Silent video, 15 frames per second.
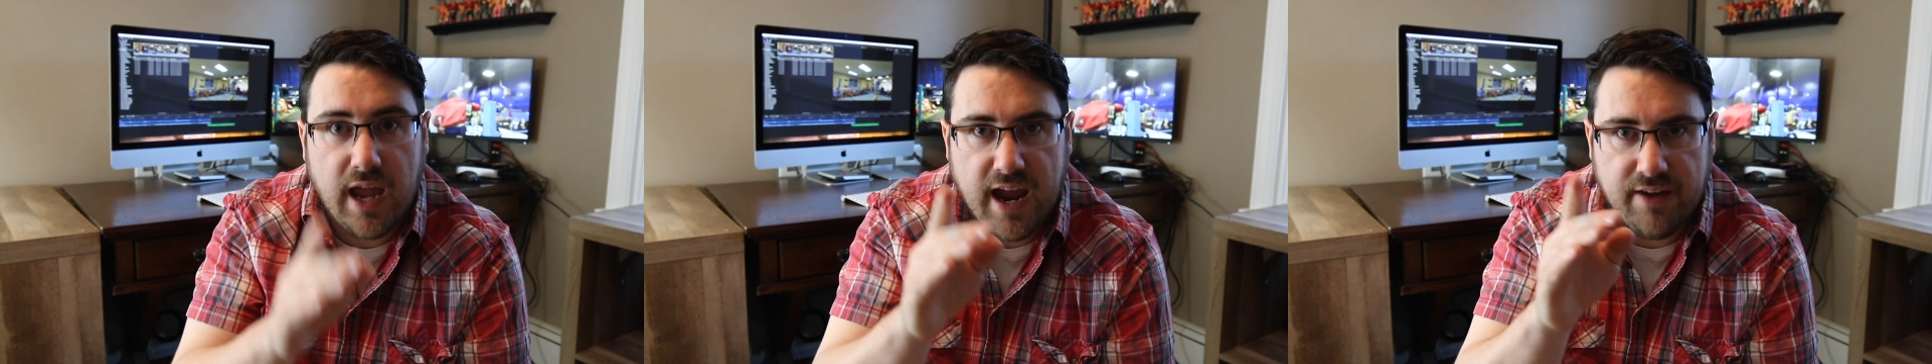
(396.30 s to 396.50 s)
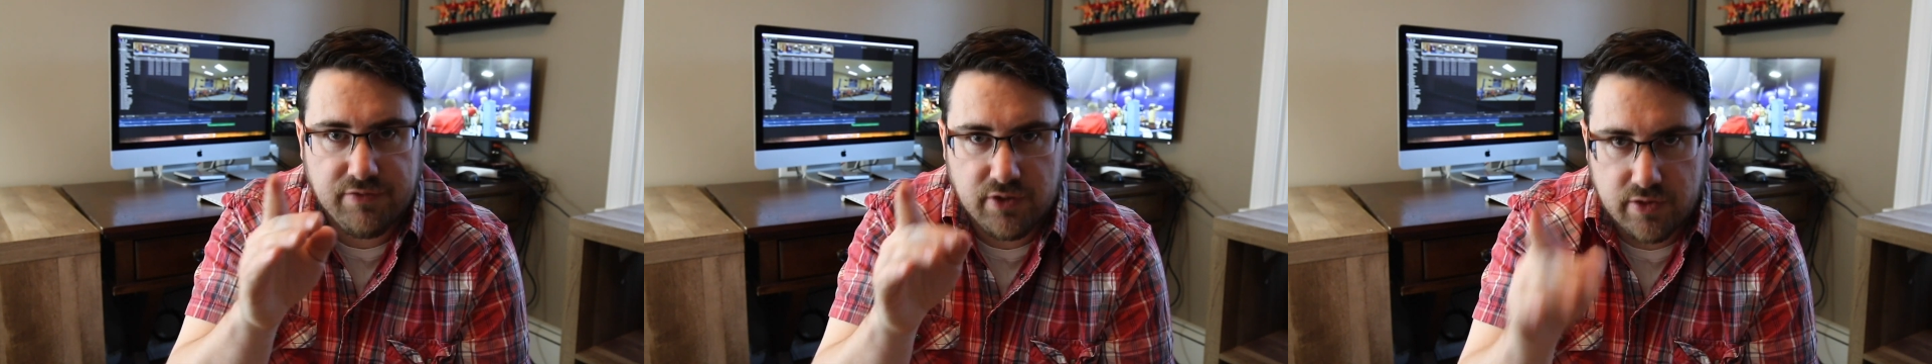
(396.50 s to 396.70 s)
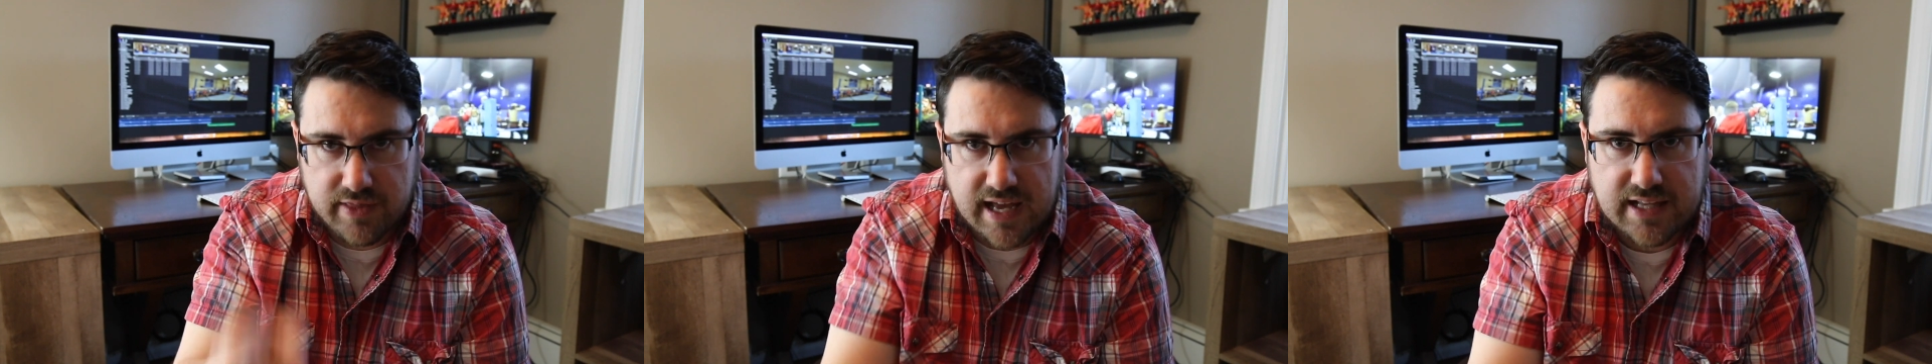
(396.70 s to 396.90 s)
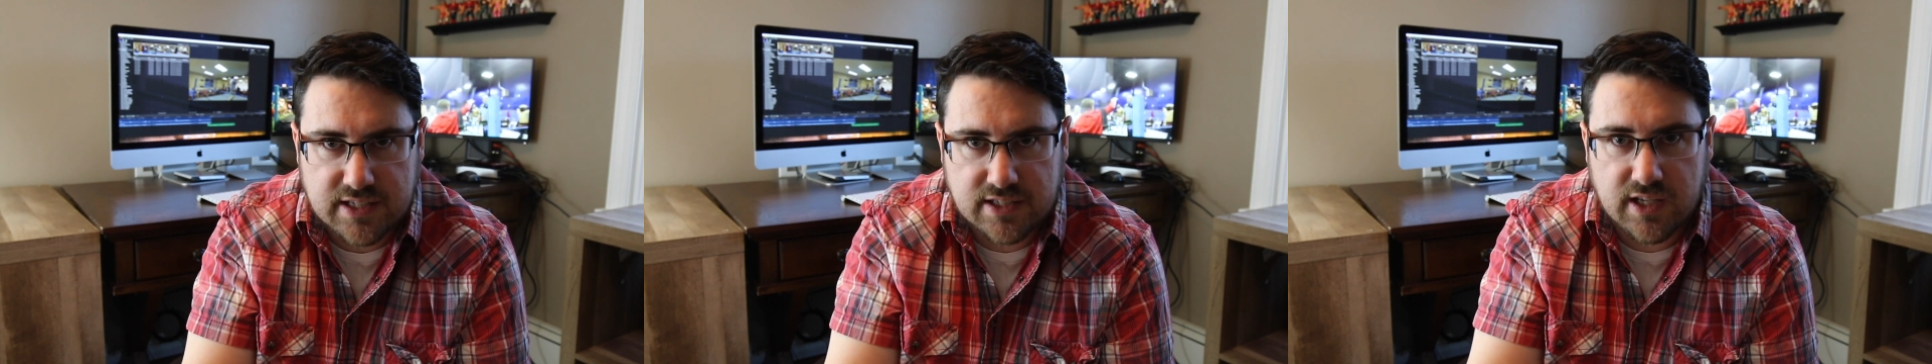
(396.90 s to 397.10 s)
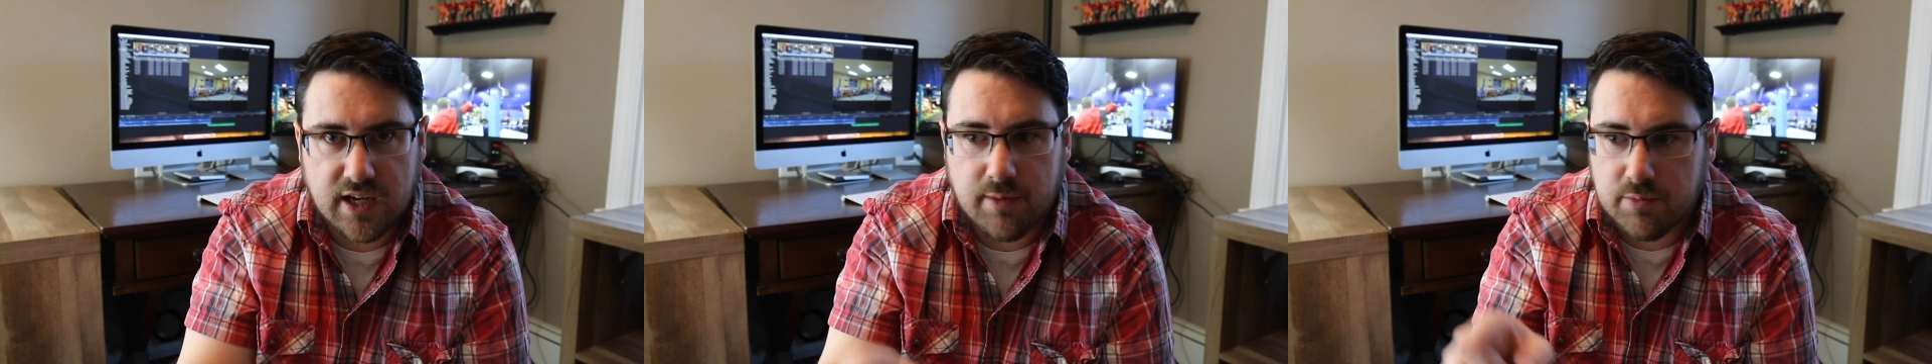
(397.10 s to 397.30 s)
After
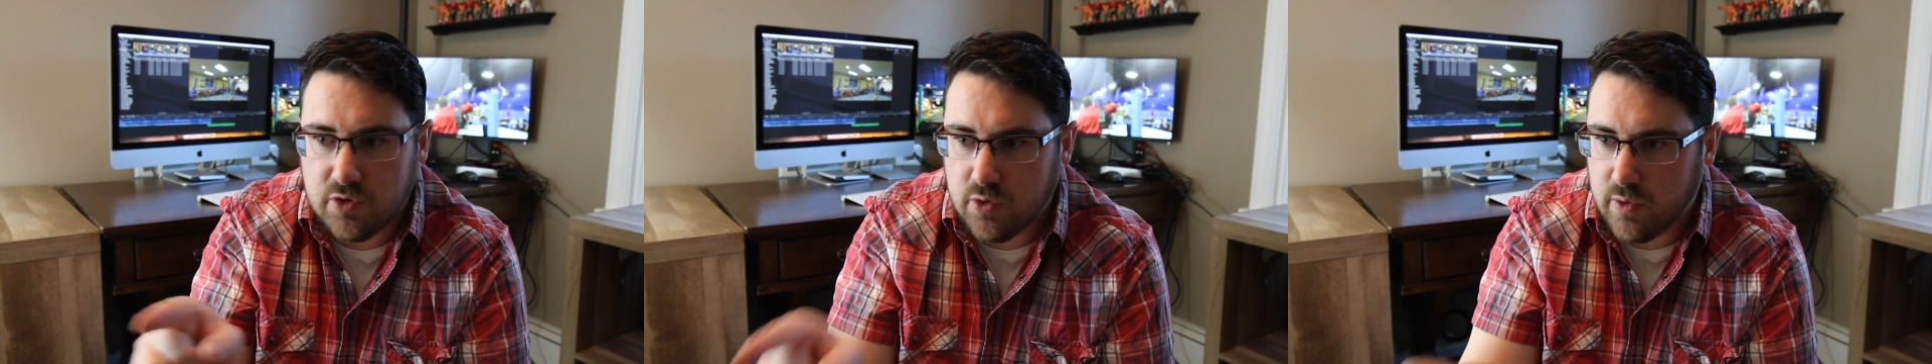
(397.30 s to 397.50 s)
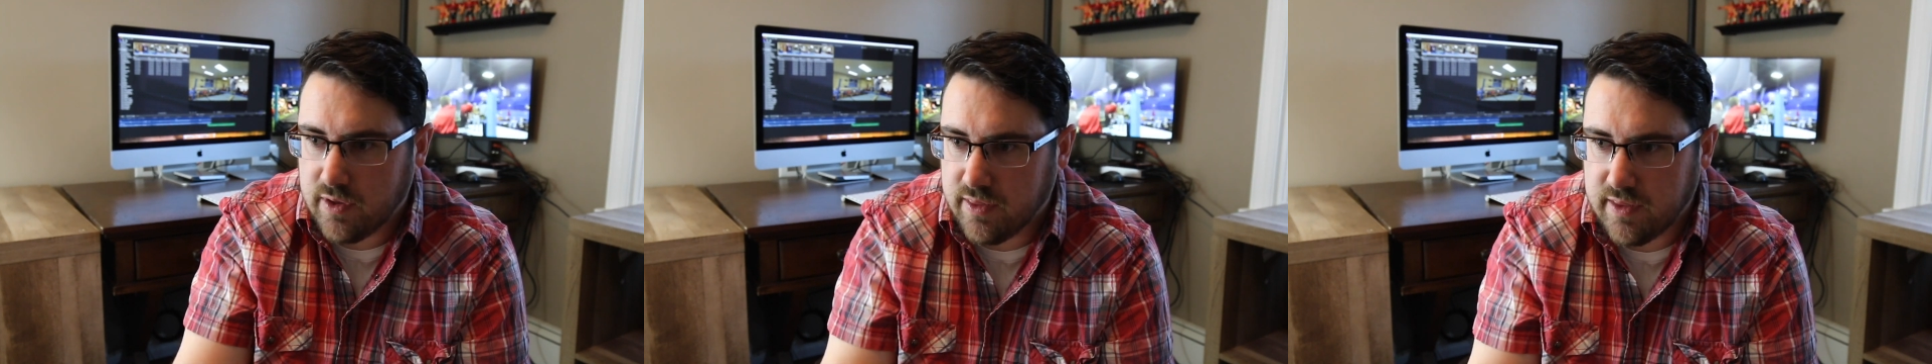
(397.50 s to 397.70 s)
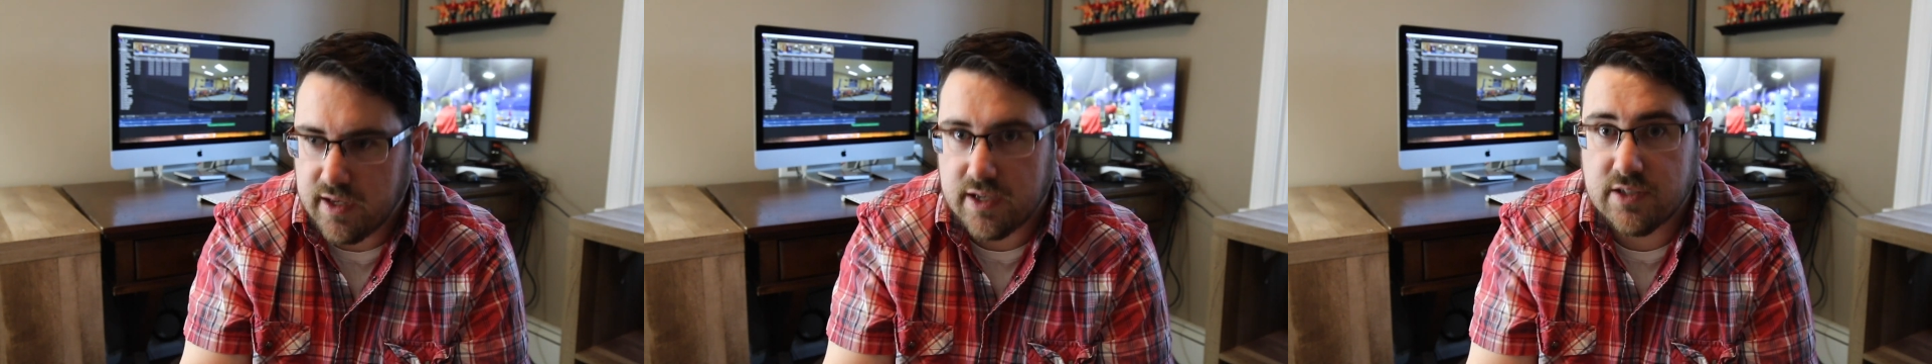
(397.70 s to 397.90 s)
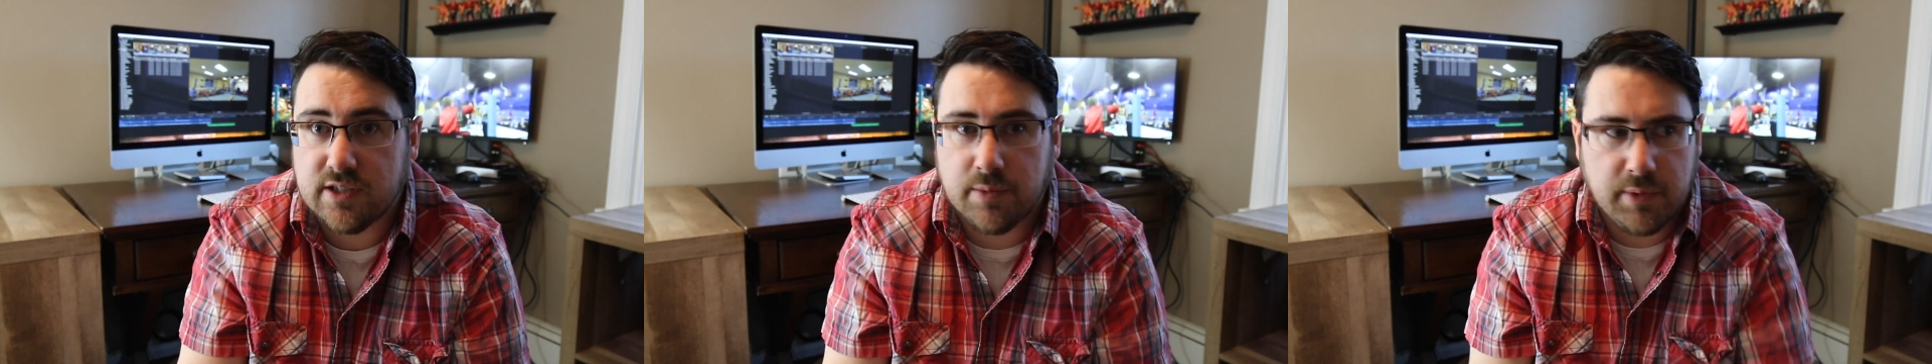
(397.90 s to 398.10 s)
that's done, I'm doing this.